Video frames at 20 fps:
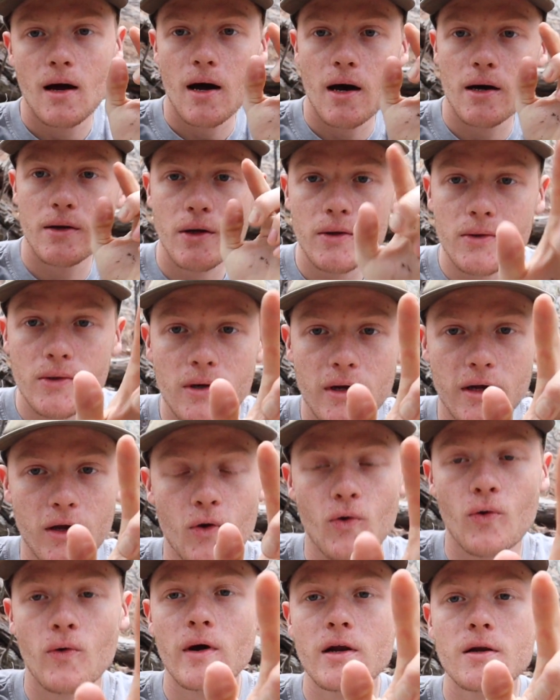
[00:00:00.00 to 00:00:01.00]
Another
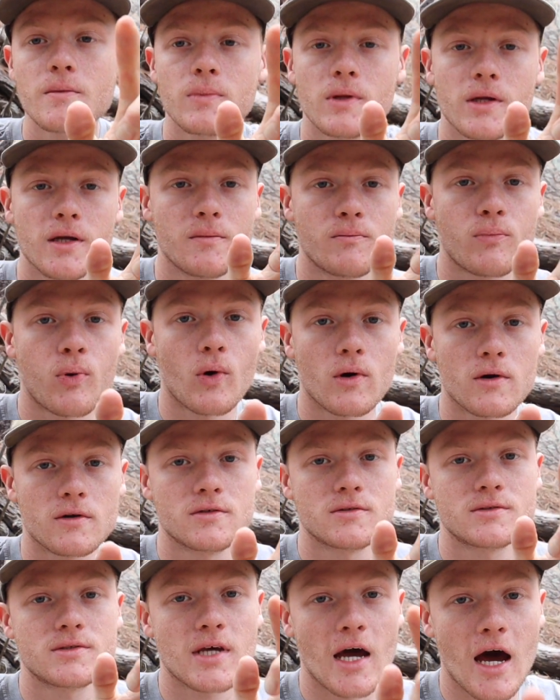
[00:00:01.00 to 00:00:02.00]
incredibly
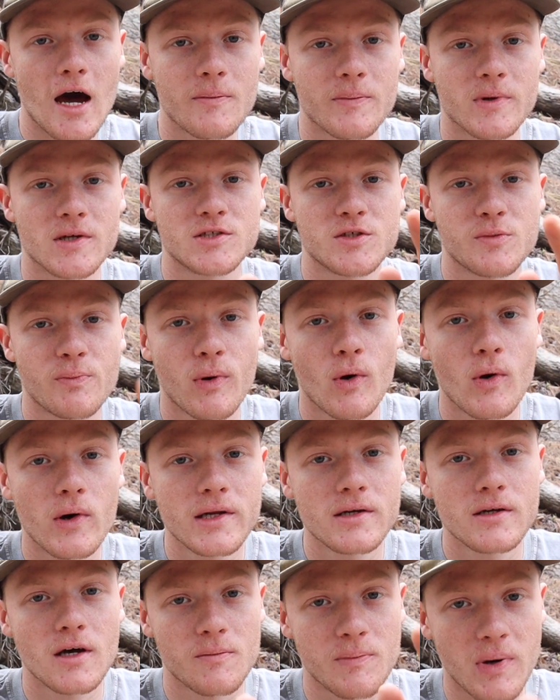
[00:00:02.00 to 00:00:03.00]
important topic to
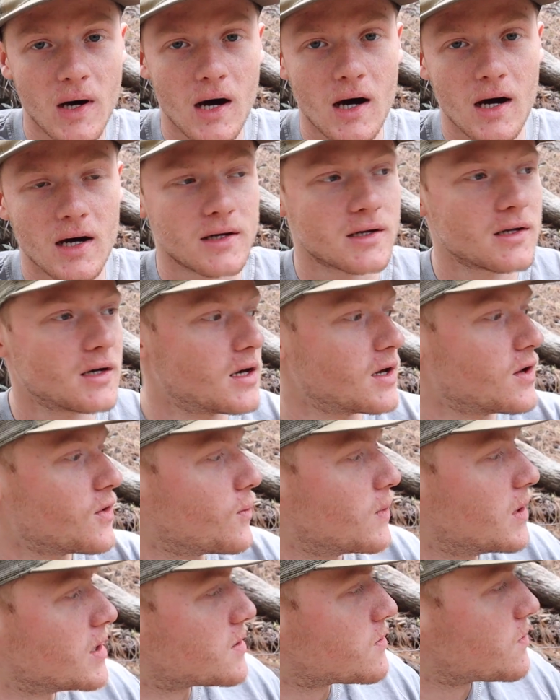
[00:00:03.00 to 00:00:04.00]
point upon
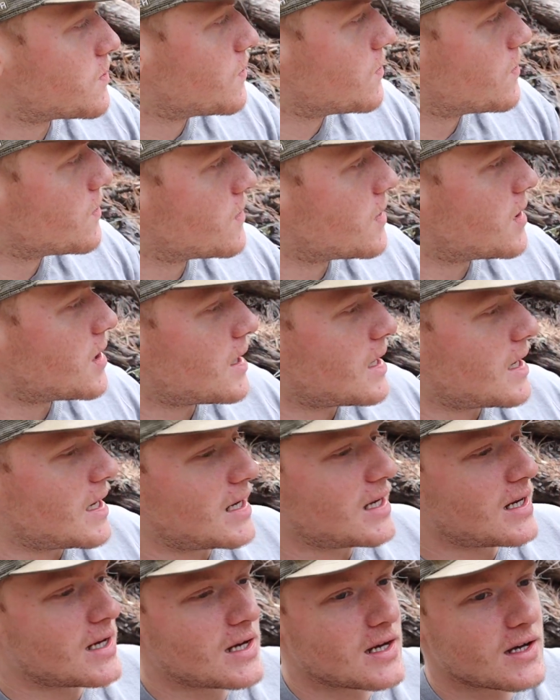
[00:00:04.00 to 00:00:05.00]
with
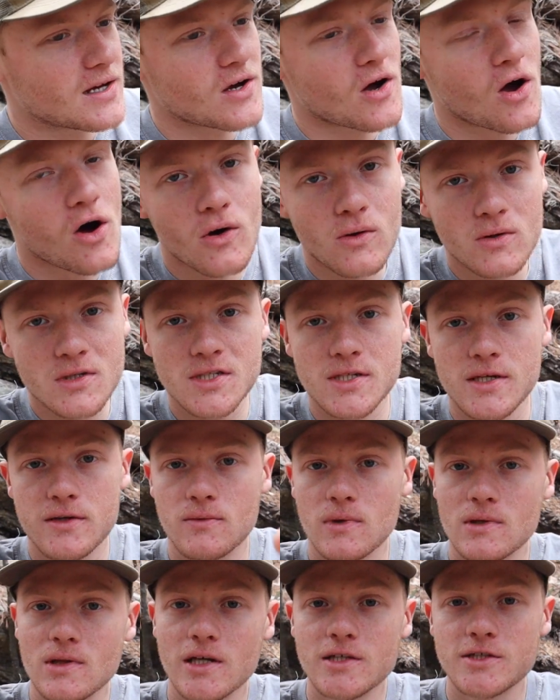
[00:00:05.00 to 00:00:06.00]
oaks in
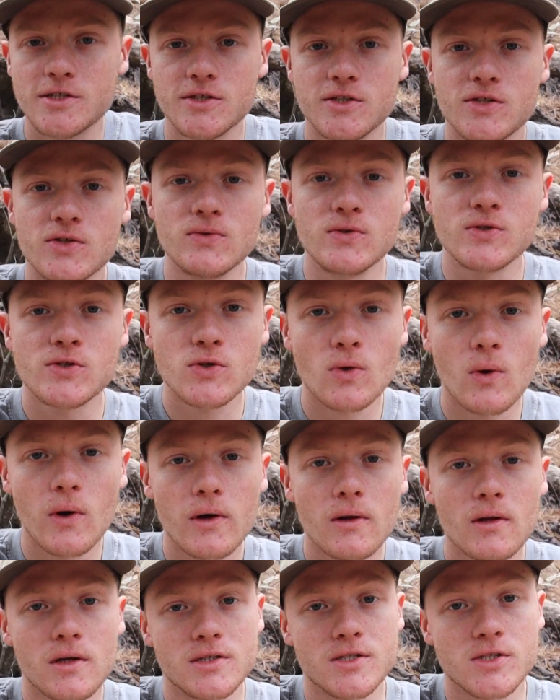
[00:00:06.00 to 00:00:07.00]
relation to
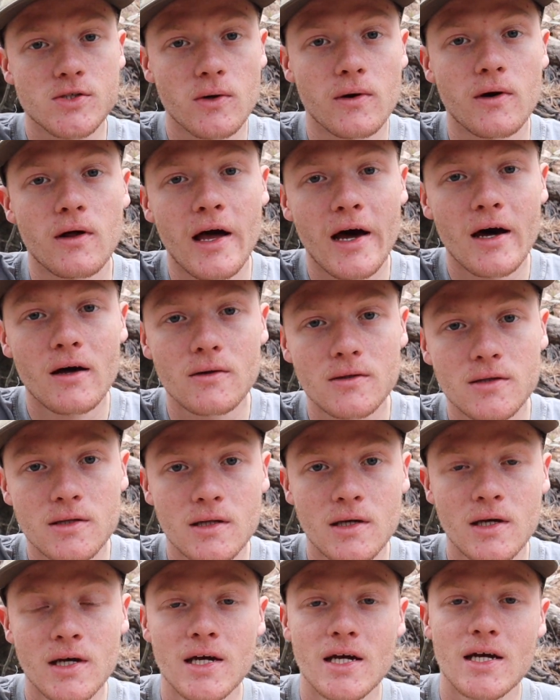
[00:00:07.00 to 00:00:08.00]
soil and soil health
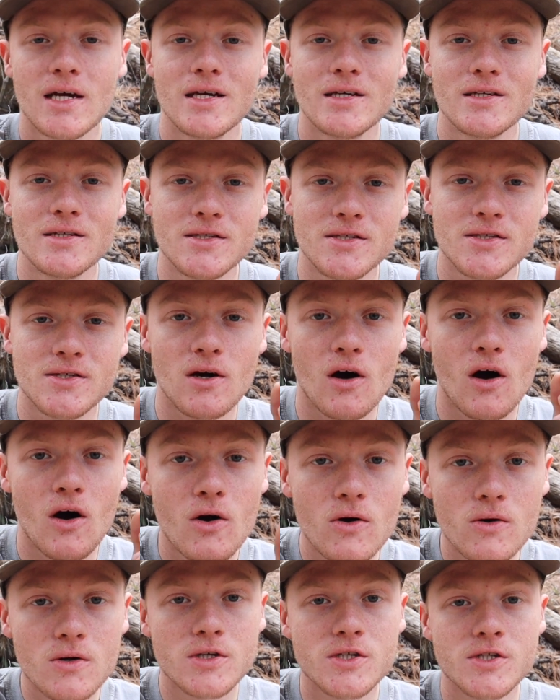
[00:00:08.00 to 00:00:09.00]
is
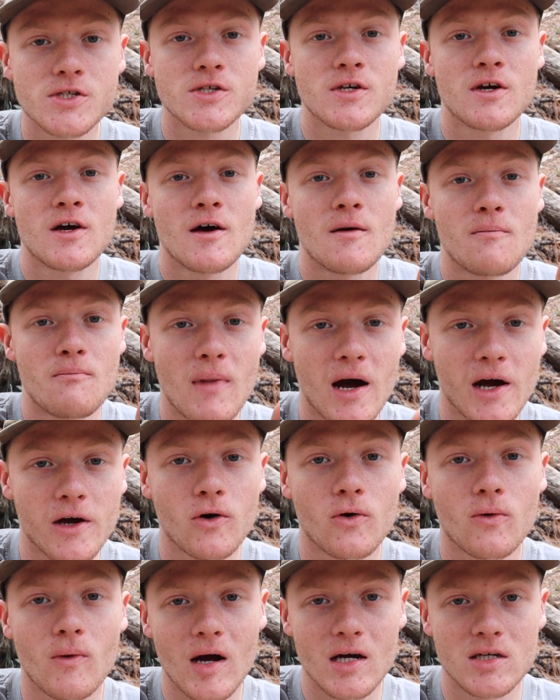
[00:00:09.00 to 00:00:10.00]
oaks'
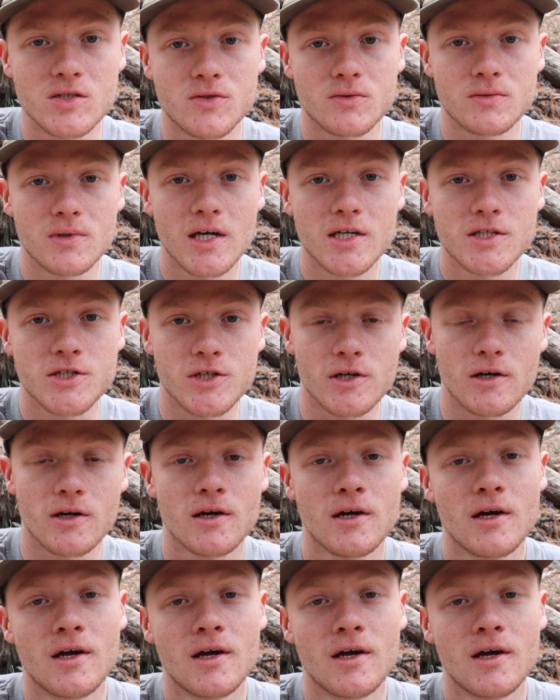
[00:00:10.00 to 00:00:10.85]
mycorrhizal nature.